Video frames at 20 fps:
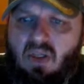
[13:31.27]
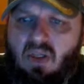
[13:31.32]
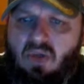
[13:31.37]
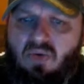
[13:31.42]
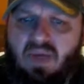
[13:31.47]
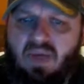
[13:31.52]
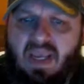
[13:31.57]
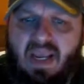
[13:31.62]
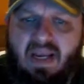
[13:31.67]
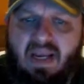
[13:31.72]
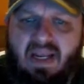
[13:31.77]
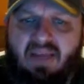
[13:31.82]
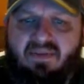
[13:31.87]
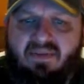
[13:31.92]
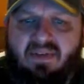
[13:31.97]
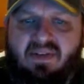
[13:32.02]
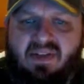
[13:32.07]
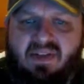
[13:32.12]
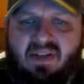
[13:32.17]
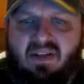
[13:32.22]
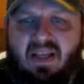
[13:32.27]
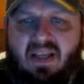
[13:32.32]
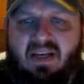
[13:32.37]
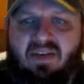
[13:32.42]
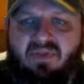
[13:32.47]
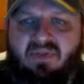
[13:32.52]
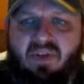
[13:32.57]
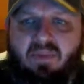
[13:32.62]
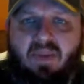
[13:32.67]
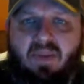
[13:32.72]
you can't even
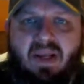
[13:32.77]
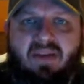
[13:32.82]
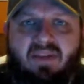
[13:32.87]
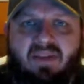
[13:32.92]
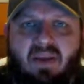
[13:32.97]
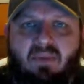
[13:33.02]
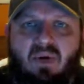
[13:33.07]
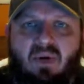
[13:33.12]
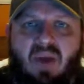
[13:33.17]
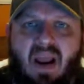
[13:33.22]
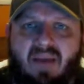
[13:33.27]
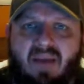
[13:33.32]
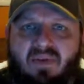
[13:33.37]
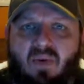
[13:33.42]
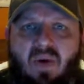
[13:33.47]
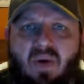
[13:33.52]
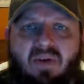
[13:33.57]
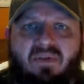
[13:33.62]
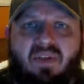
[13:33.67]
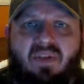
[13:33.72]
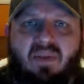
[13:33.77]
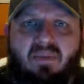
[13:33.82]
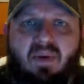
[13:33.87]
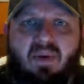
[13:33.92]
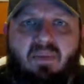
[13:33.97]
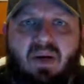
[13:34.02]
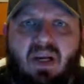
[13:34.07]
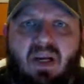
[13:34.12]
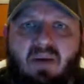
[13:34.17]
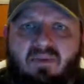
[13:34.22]
selectively pick them. You have to wait for them
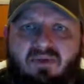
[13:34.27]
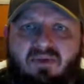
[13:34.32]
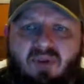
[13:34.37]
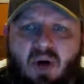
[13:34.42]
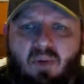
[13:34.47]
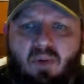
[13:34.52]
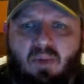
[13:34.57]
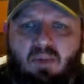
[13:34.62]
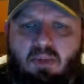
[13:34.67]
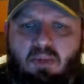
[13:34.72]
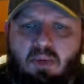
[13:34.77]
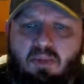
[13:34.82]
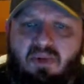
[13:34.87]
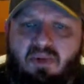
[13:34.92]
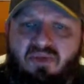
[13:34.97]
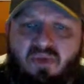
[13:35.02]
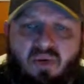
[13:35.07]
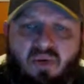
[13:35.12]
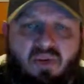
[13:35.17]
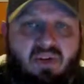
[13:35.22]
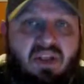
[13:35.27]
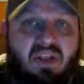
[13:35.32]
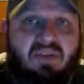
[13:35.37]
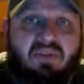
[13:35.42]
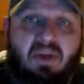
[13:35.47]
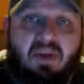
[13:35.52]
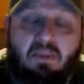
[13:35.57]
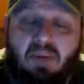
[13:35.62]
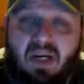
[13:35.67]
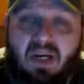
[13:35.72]
to become farmable before they'll
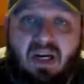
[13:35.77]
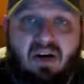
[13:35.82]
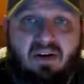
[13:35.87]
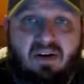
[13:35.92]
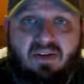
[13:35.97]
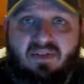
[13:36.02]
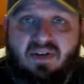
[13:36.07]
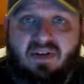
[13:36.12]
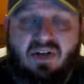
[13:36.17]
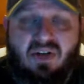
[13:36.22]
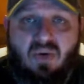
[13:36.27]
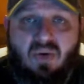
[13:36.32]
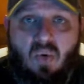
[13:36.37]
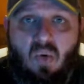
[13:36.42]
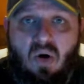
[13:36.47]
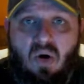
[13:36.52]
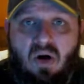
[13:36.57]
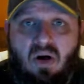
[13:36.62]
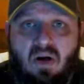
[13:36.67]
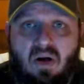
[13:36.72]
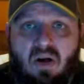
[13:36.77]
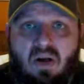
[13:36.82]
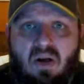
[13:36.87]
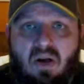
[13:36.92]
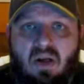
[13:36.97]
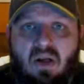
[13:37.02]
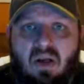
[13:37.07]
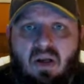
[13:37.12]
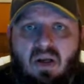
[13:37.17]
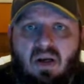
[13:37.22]
even appear in the store.
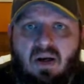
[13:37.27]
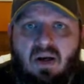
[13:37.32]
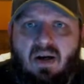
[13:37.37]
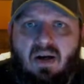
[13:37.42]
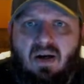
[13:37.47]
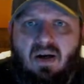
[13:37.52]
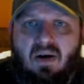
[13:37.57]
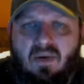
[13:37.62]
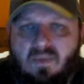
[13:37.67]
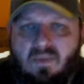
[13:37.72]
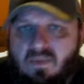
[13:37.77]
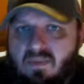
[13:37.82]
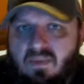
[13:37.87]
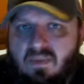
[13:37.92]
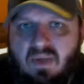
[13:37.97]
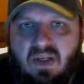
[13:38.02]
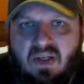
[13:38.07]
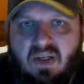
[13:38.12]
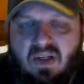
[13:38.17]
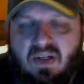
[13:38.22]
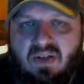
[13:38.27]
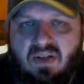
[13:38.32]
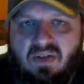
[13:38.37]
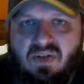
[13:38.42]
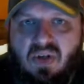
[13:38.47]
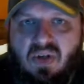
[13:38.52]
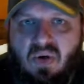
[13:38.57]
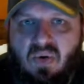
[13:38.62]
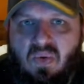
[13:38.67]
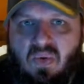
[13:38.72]
Um,
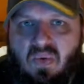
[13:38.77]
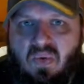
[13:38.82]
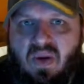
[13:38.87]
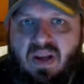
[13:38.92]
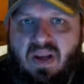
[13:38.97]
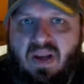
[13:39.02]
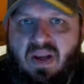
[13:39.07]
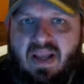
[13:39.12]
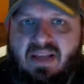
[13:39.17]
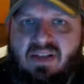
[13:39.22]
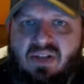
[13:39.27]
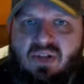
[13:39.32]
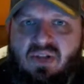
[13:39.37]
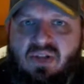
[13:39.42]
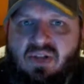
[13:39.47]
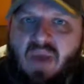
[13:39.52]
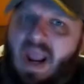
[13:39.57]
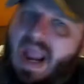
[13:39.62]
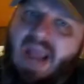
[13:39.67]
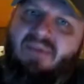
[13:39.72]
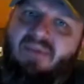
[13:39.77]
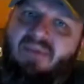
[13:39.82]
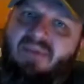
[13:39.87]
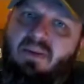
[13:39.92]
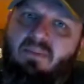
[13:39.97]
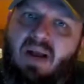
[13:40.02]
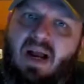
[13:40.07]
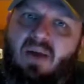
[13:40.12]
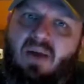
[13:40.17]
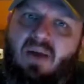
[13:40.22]
so, in essence, you have to
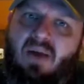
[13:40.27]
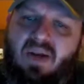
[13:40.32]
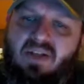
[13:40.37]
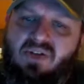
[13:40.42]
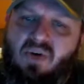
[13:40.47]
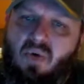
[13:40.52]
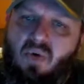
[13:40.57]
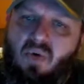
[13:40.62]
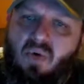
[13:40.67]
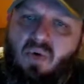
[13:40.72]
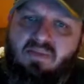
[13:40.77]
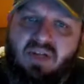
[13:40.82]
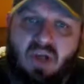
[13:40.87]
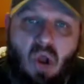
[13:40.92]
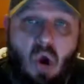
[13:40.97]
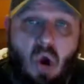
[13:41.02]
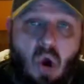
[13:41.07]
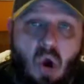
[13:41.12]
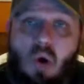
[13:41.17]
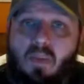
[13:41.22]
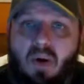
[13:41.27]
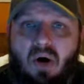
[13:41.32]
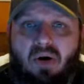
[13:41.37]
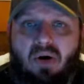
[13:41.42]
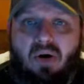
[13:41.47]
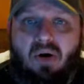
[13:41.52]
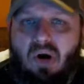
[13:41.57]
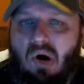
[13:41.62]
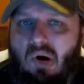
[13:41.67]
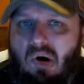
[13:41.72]
buy red star orbs and hope
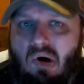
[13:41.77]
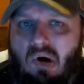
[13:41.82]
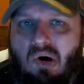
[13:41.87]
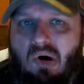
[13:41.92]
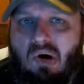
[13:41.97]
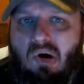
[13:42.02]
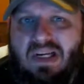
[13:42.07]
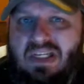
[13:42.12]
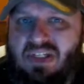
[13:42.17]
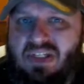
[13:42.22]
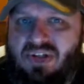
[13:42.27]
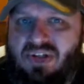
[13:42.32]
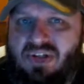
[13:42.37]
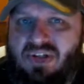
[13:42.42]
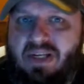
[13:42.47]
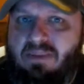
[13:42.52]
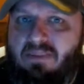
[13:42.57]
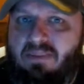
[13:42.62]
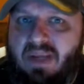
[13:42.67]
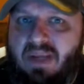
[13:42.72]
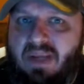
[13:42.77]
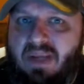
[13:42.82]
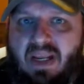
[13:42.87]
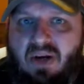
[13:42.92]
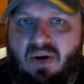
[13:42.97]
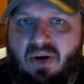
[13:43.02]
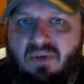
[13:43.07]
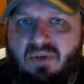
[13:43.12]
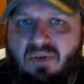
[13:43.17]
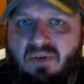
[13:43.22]
on RNG being
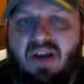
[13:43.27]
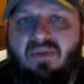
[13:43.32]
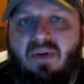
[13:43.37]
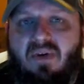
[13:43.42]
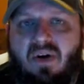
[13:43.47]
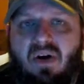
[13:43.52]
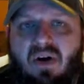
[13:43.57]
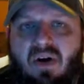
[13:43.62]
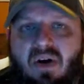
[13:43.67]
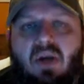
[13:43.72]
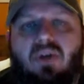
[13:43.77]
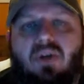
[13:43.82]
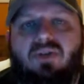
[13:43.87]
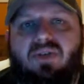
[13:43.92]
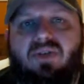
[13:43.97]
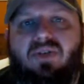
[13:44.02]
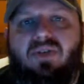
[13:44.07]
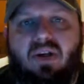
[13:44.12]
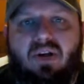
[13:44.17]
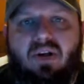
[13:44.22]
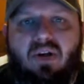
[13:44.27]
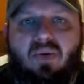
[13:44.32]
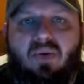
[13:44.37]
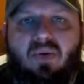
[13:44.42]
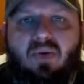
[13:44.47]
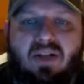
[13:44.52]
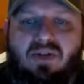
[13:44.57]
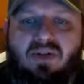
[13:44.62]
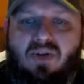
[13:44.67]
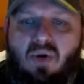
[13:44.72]
in your favor to get a good
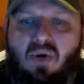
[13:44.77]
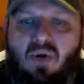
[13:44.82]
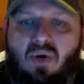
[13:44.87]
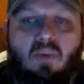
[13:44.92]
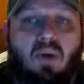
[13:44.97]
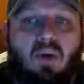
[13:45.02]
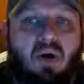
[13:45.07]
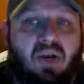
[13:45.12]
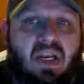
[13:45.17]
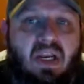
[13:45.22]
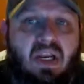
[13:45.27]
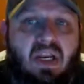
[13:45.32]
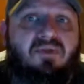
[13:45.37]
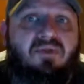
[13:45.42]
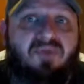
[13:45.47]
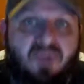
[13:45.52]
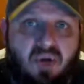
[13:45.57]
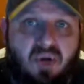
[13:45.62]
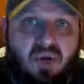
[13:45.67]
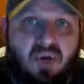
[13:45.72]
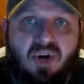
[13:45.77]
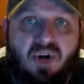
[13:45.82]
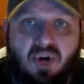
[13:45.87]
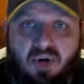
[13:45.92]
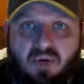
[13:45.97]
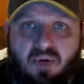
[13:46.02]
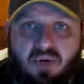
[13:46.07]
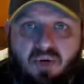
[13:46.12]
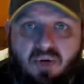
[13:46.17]
red star orb on any future new